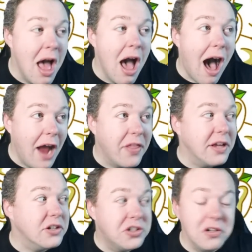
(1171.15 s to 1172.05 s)
I think
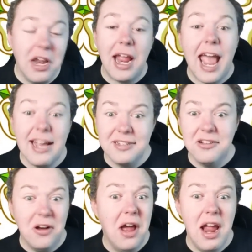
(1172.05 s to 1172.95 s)
Sunak hasn't
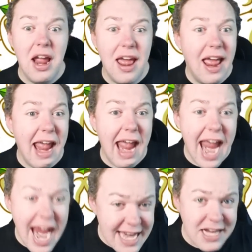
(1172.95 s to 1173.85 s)
got
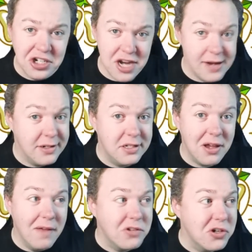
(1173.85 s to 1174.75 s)
any chance
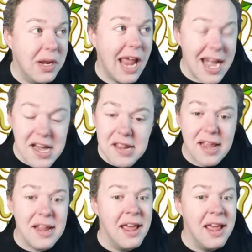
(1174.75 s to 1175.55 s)
of doing anything.